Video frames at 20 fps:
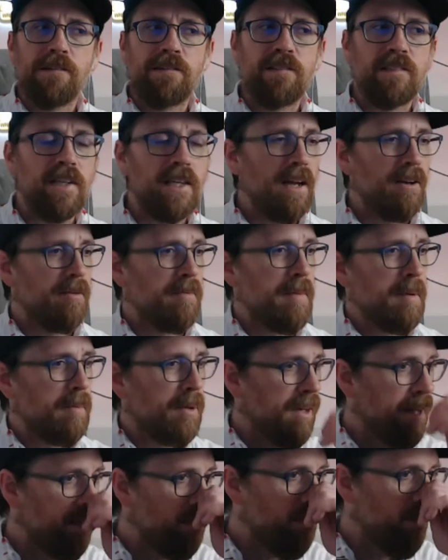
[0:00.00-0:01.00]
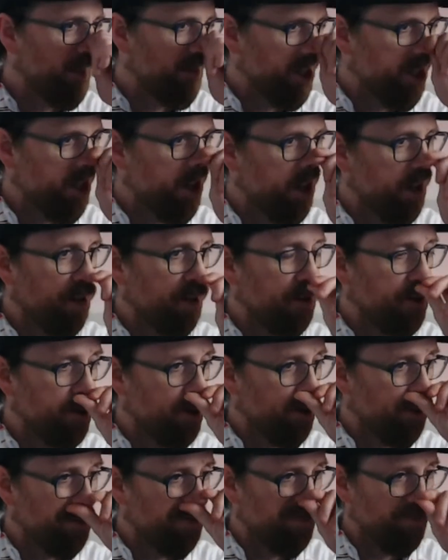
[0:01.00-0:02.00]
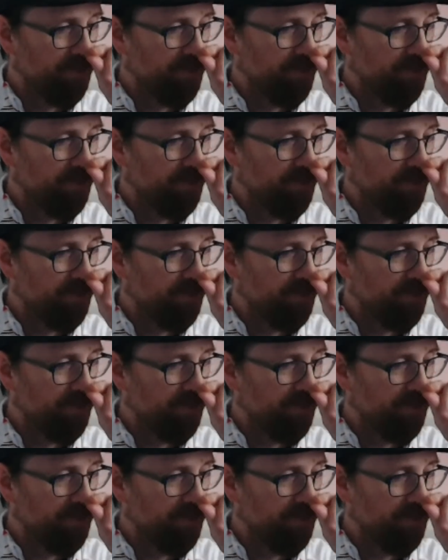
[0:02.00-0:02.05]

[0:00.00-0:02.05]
I can't remember, and I don't have a chart. So